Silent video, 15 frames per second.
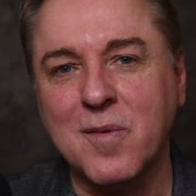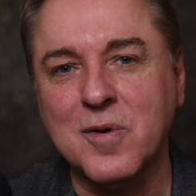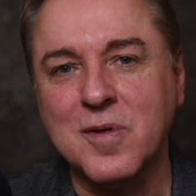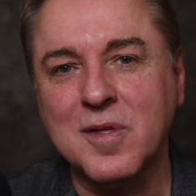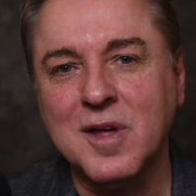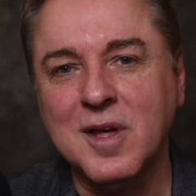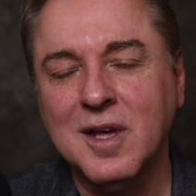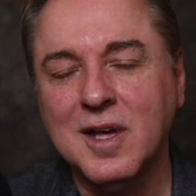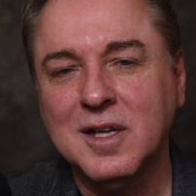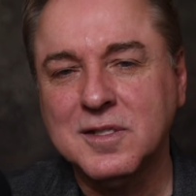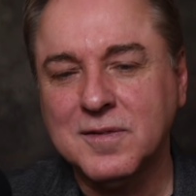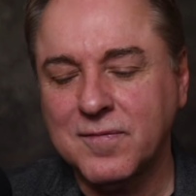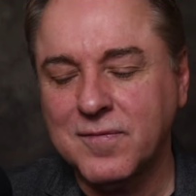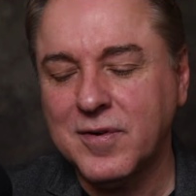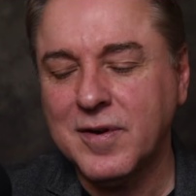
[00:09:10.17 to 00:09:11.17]
with.
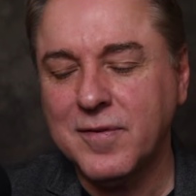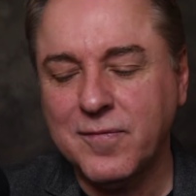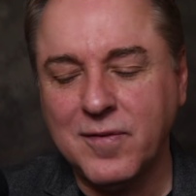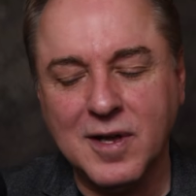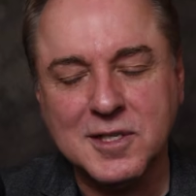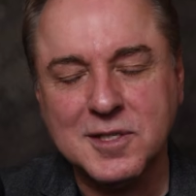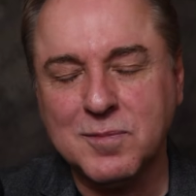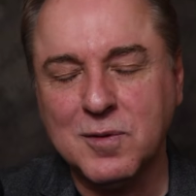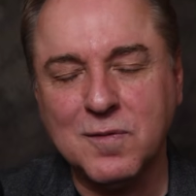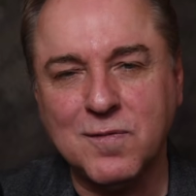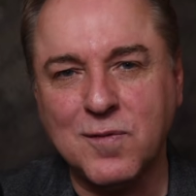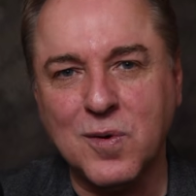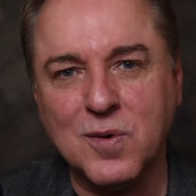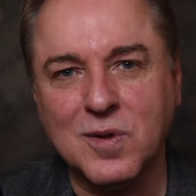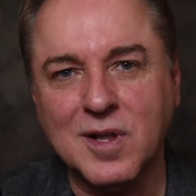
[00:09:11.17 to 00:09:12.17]
It's a very flexible
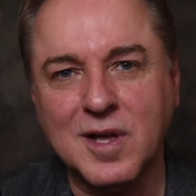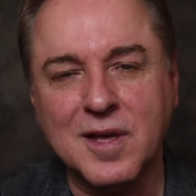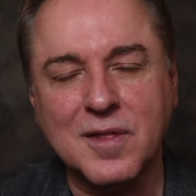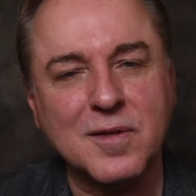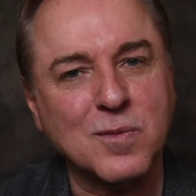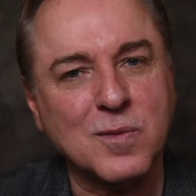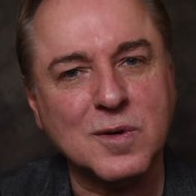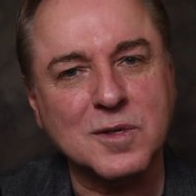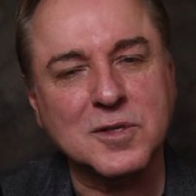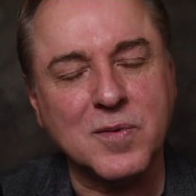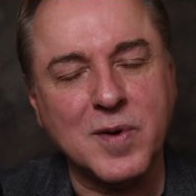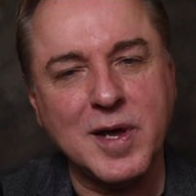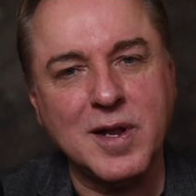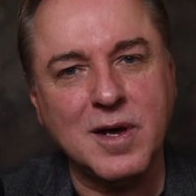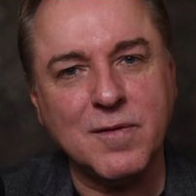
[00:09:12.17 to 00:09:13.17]
focal length that works
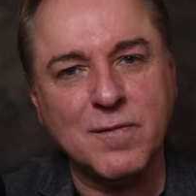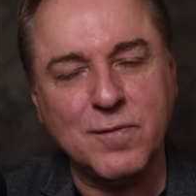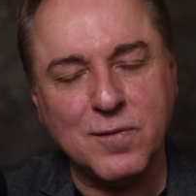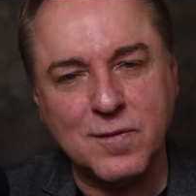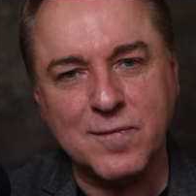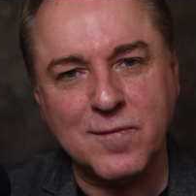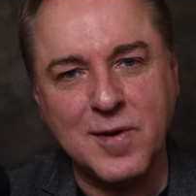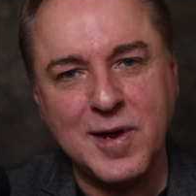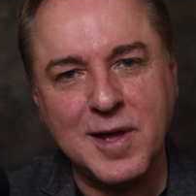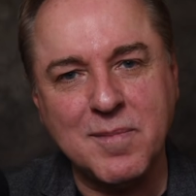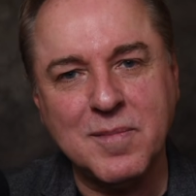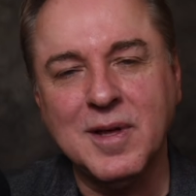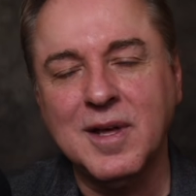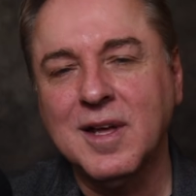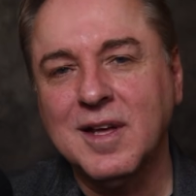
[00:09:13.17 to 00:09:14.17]
great on full
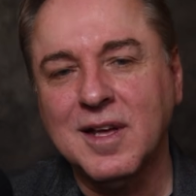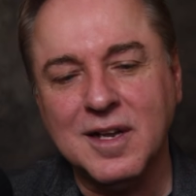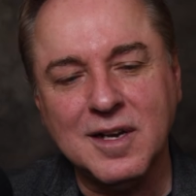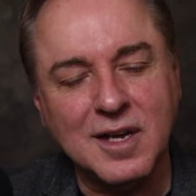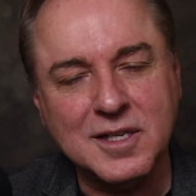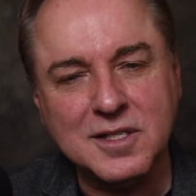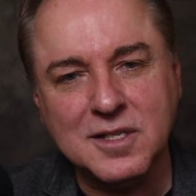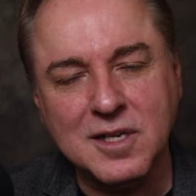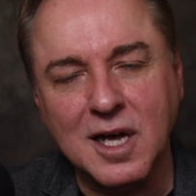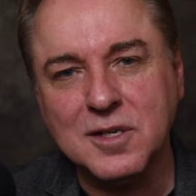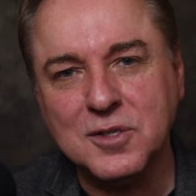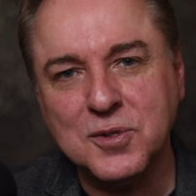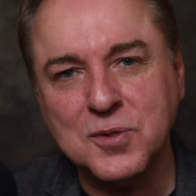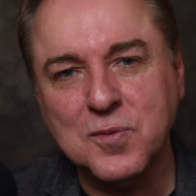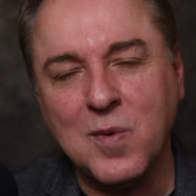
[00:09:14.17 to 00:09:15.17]
frame, nice
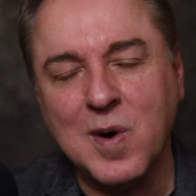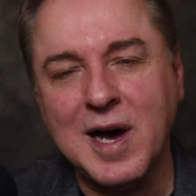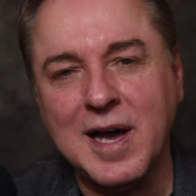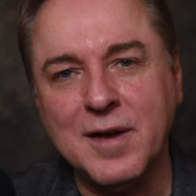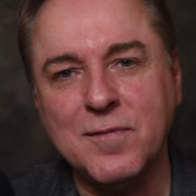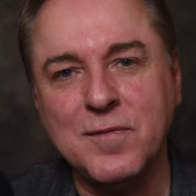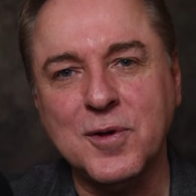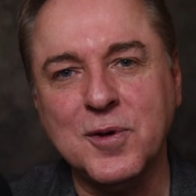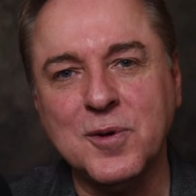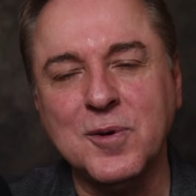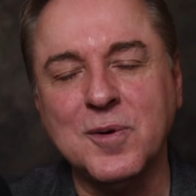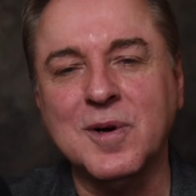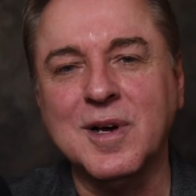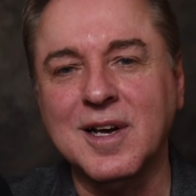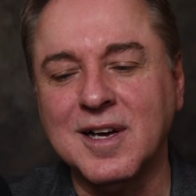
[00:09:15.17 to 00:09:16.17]
not too wide
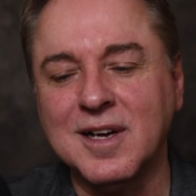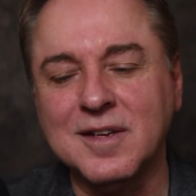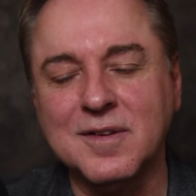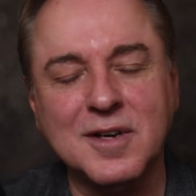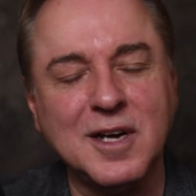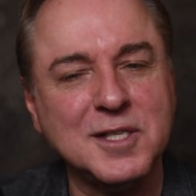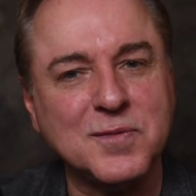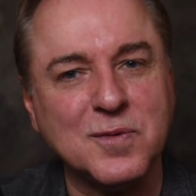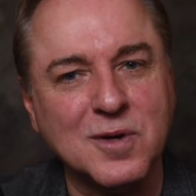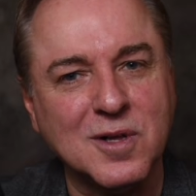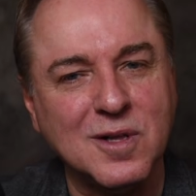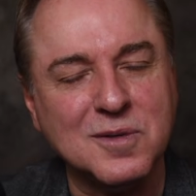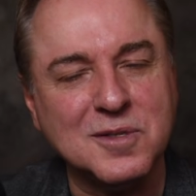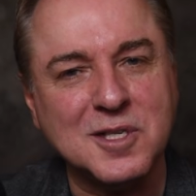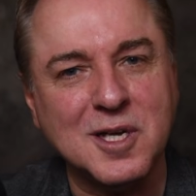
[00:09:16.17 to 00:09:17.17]
view, nice for
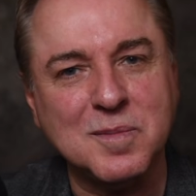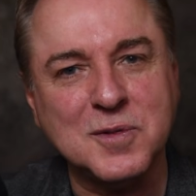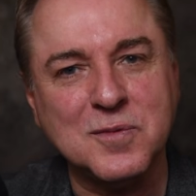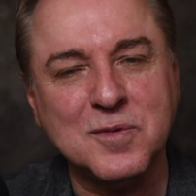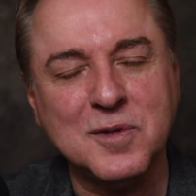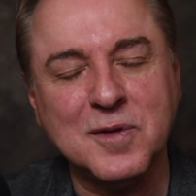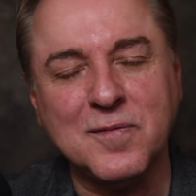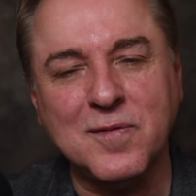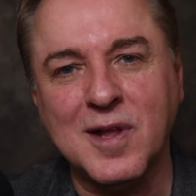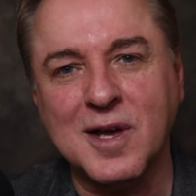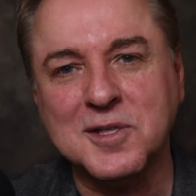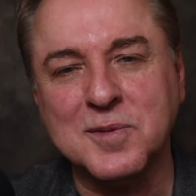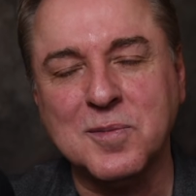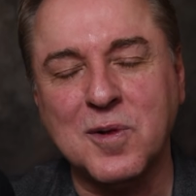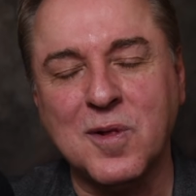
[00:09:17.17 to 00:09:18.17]
close-ups, really
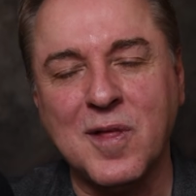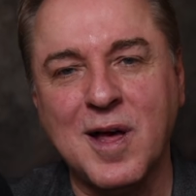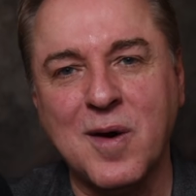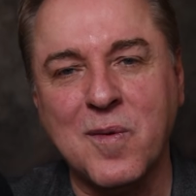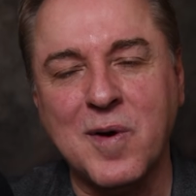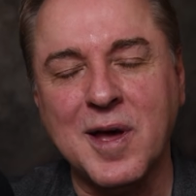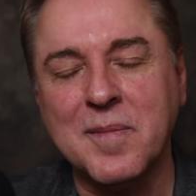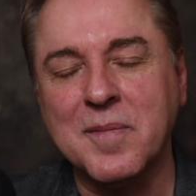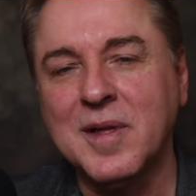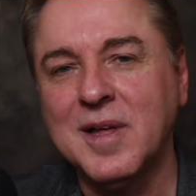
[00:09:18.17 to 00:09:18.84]
flexible that way.